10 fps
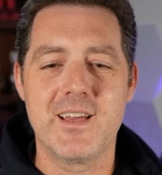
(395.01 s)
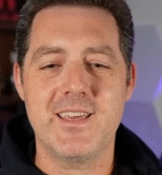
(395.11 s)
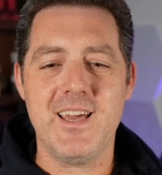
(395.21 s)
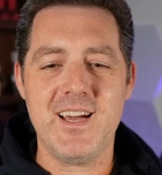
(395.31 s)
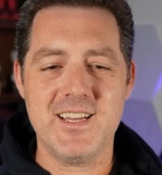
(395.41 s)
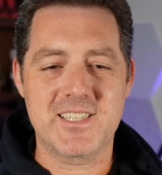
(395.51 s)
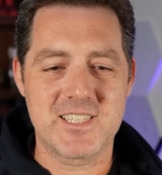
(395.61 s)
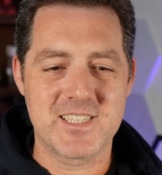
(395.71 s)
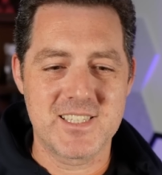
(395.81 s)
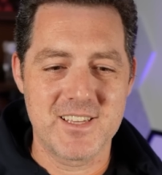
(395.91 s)

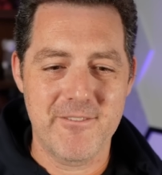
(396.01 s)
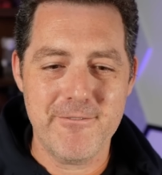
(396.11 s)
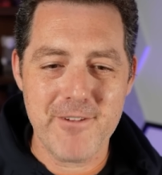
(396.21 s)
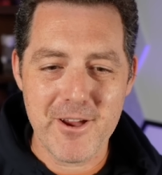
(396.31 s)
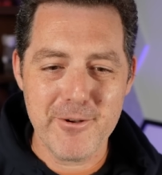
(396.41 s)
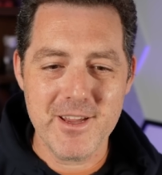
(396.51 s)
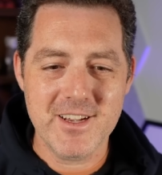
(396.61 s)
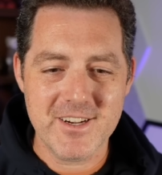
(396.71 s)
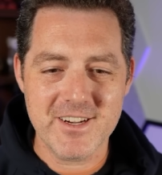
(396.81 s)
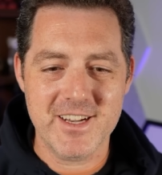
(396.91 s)
Yes, very
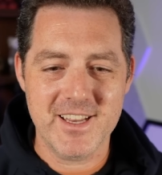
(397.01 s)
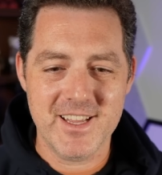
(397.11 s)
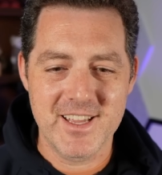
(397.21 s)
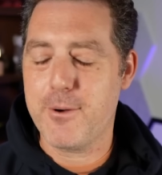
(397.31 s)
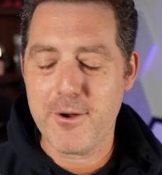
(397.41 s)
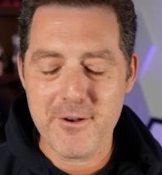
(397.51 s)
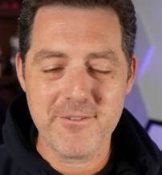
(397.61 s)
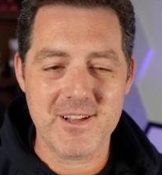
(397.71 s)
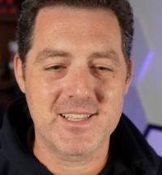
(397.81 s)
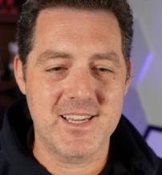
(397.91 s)
good.
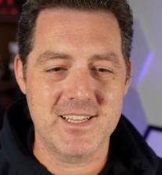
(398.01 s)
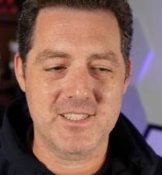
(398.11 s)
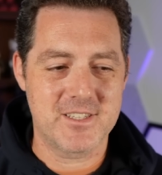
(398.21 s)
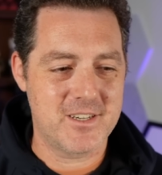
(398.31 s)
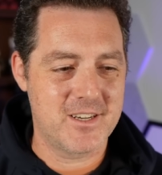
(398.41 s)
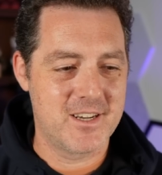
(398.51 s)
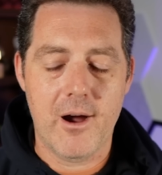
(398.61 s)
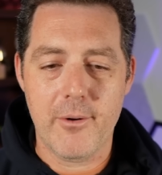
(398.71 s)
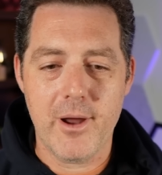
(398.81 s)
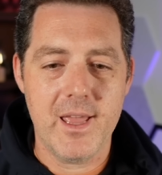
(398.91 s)
Perfect answer.
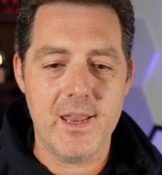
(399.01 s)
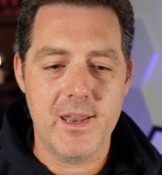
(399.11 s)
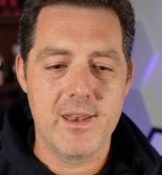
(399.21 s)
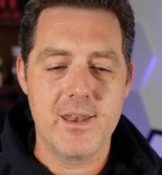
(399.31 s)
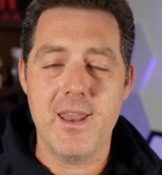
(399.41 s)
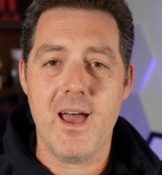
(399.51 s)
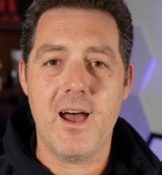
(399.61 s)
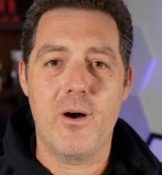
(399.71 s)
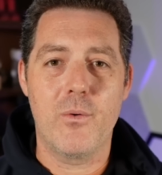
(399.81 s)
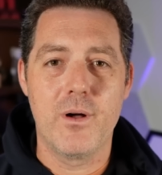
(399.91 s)
All right,
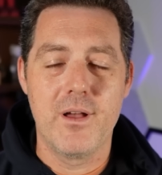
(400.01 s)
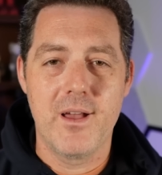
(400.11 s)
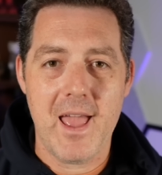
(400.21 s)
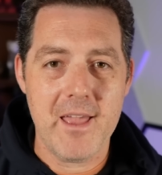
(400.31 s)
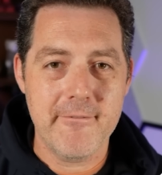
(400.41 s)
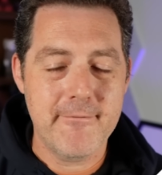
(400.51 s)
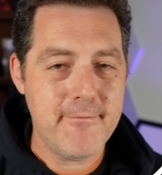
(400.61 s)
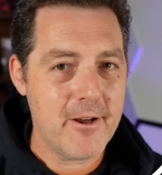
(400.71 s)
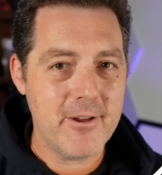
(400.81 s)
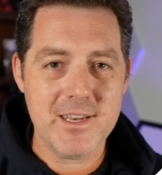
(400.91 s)
now, a
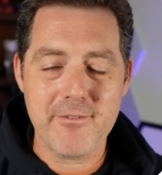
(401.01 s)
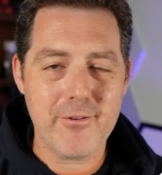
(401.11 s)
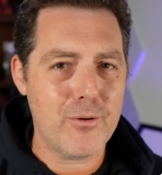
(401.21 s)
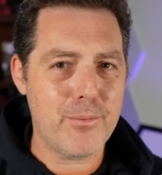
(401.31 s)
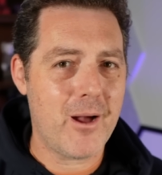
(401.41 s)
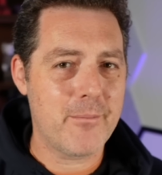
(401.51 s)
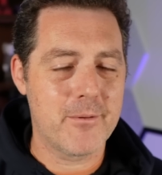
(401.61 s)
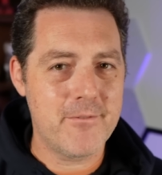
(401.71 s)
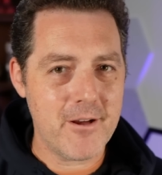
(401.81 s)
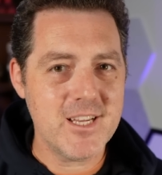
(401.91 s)
very difficult
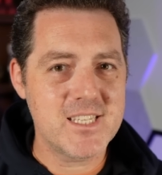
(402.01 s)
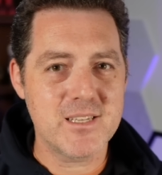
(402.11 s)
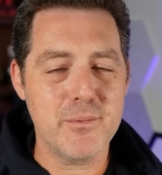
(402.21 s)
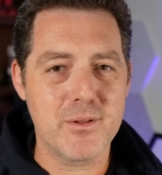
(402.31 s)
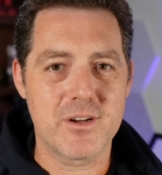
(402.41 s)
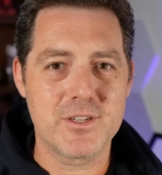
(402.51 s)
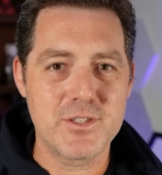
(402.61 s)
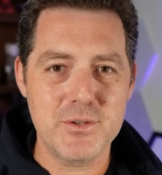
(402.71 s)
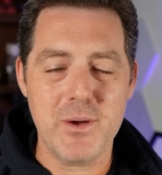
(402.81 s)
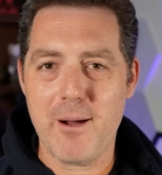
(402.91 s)
problem, very similar
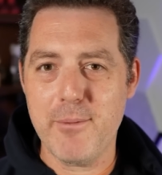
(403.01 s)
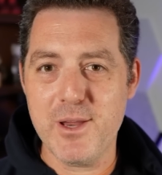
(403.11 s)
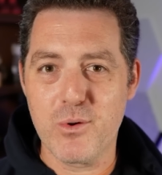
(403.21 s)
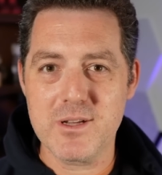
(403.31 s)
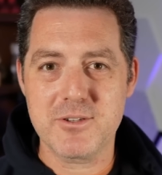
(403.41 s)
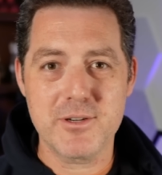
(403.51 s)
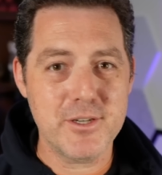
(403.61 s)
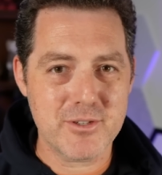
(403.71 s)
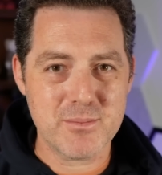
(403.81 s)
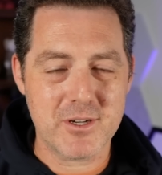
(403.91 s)
to how many words are in
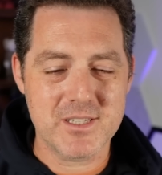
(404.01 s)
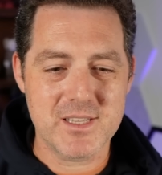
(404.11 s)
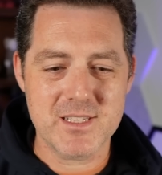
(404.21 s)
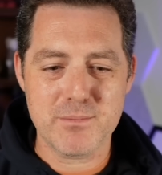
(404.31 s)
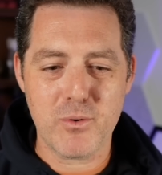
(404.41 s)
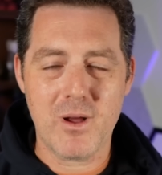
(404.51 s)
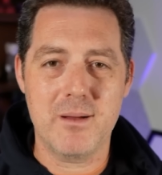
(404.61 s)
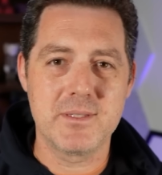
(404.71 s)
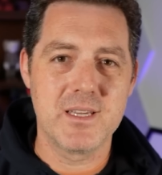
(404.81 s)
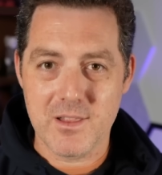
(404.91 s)
your response to this
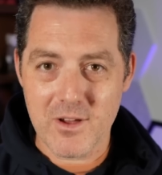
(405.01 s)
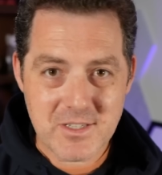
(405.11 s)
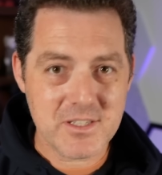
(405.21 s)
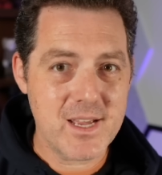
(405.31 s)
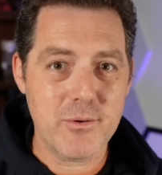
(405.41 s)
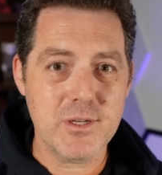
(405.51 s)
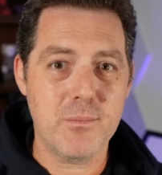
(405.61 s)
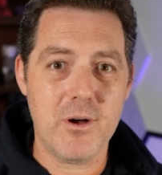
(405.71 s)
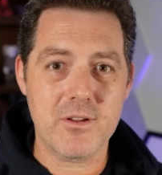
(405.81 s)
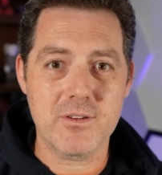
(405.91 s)
prompt. Large language
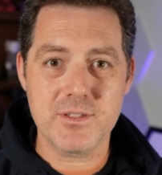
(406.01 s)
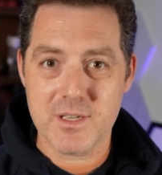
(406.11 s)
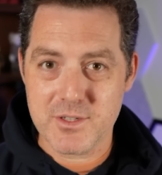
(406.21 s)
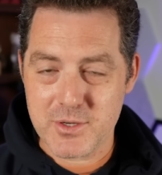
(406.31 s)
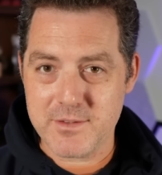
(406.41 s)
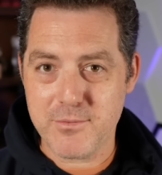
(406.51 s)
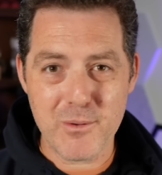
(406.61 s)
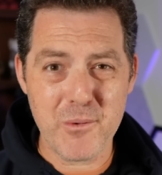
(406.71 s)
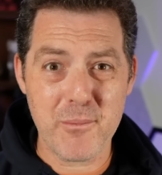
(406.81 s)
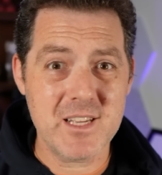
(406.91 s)
models,
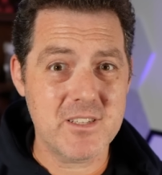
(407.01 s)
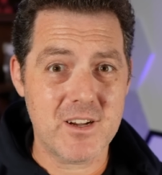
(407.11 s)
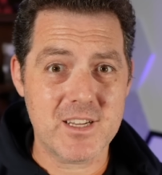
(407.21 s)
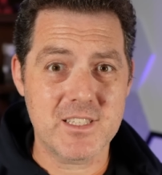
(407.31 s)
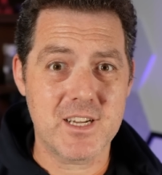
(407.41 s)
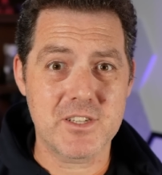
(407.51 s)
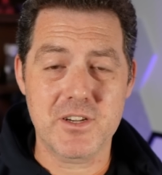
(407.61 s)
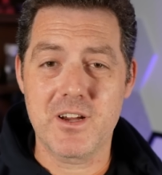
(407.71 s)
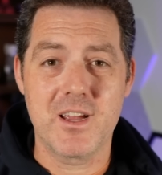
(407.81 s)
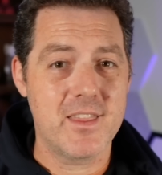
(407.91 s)
transformer-based
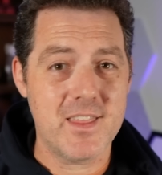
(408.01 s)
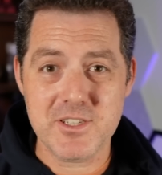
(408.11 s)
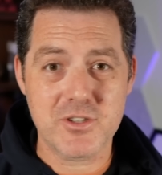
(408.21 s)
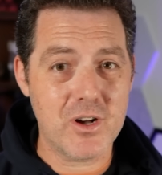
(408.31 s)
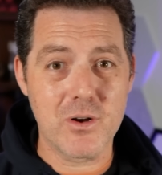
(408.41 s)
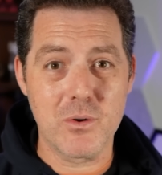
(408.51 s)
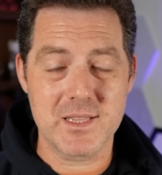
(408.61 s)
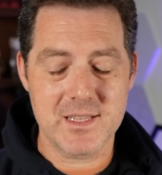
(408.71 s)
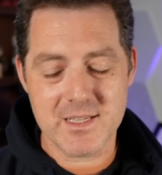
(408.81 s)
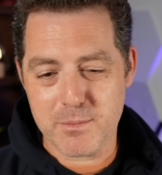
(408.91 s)
architecture, they struggle
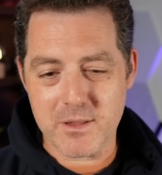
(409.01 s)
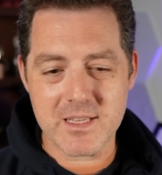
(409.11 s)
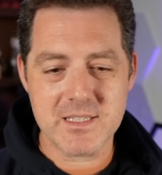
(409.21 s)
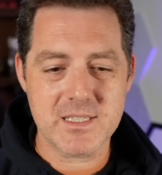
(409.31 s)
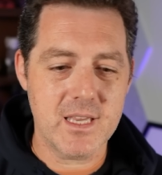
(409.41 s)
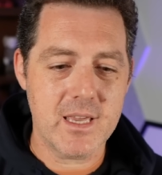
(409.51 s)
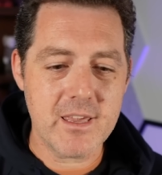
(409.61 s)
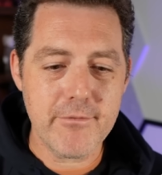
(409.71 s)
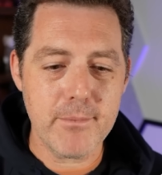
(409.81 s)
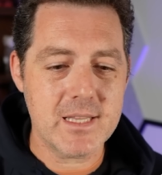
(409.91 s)
with this. But let's see.
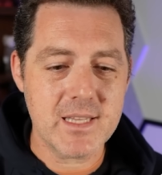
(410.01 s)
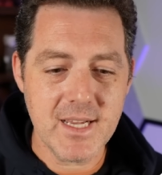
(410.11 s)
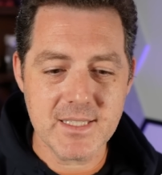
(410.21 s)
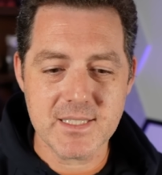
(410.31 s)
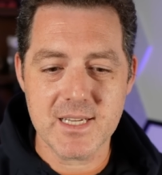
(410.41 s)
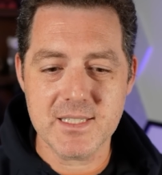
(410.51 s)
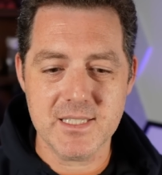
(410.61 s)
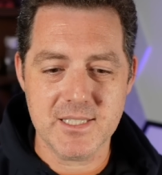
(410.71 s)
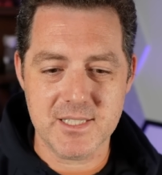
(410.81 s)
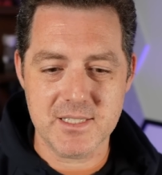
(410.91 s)
Give me 10
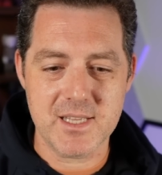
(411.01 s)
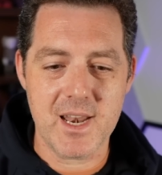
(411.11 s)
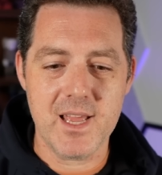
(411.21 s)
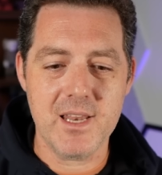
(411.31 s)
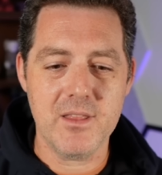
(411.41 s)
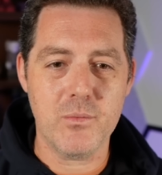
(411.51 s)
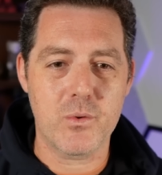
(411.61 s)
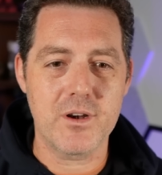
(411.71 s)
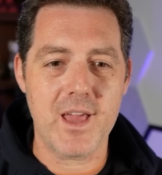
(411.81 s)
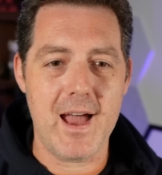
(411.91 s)
sentences that end in the
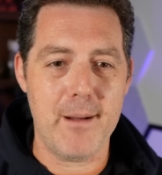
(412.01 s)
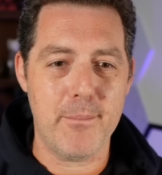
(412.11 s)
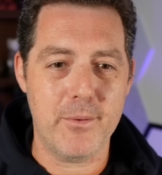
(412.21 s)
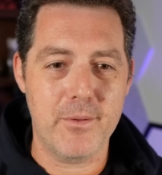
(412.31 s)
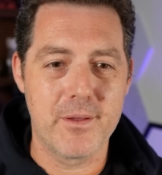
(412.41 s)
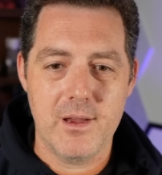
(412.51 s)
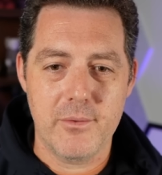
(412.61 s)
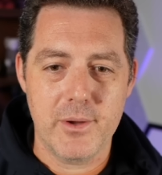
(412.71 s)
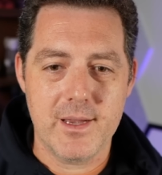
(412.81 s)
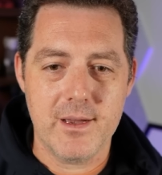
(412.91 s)
word apple. Here
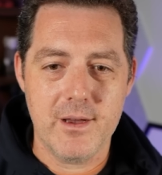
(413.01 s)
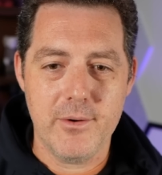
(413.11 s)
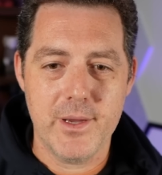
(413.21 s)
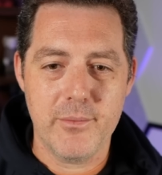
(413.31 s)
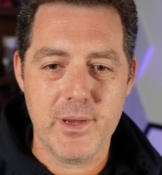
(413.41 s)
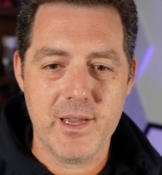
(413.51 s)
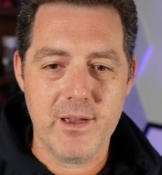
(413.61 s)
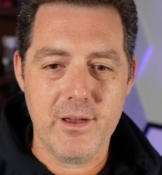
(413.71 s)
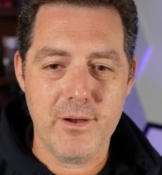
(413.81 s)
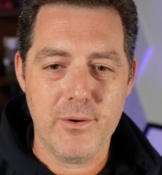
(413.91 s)
we go. Here we
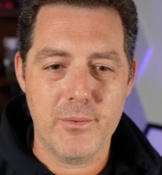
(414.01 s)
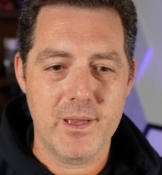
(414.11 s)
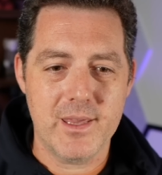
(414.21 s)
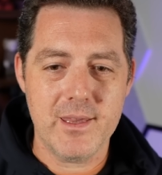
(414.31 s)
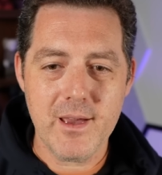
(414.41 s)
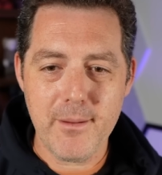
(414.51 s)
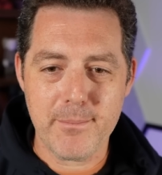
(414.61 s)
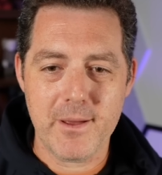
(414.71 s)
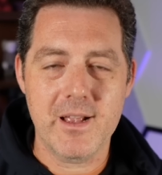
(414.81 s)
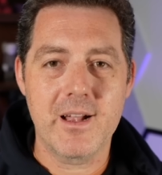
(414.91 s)
go. Yep.